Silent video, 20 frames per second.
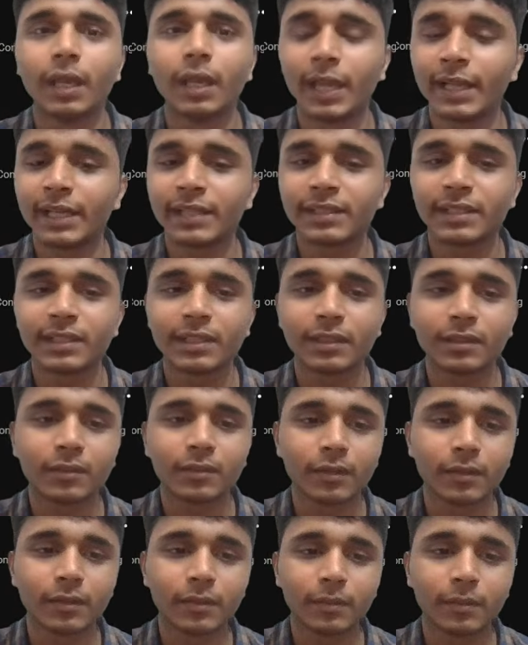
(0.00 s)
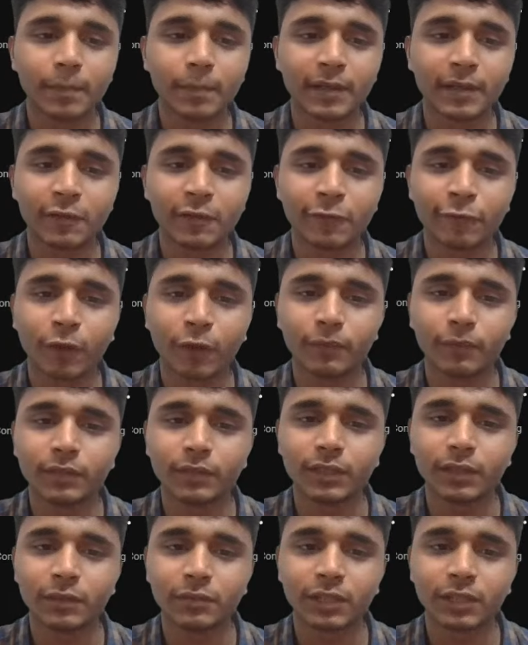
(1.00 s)
like is it better
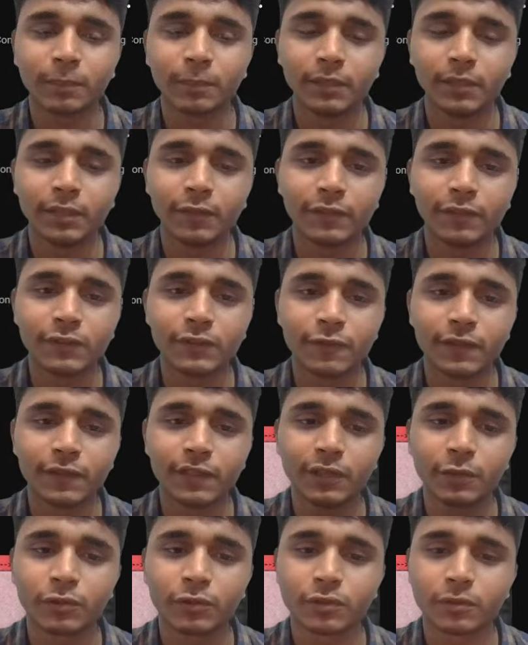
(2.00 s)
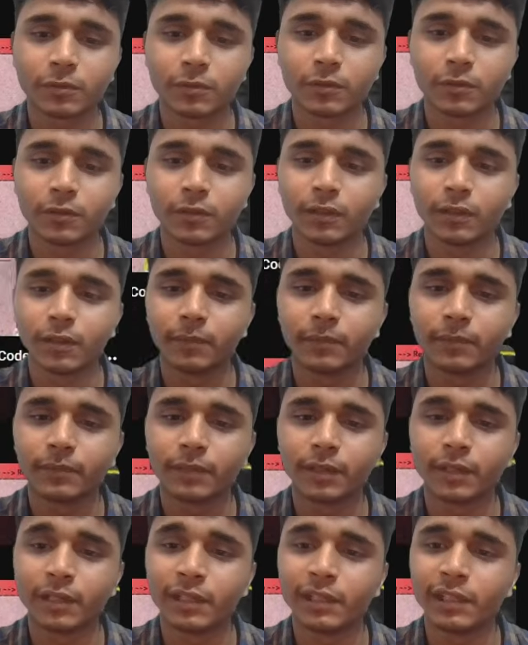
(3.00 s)
from the thumbnail which we used
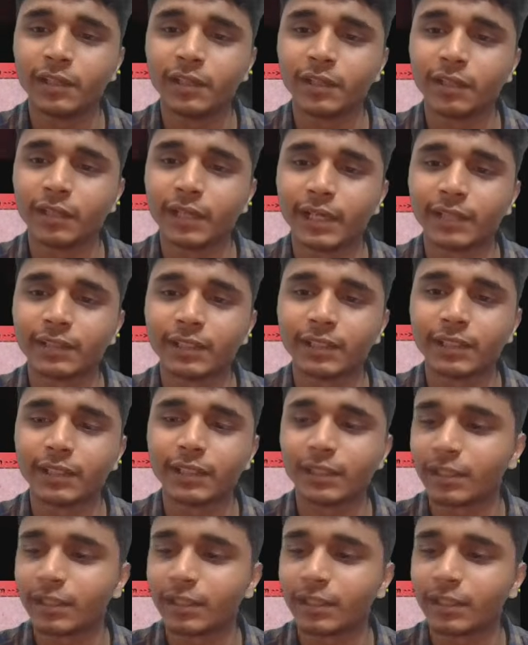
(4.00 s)
earlier? Like I think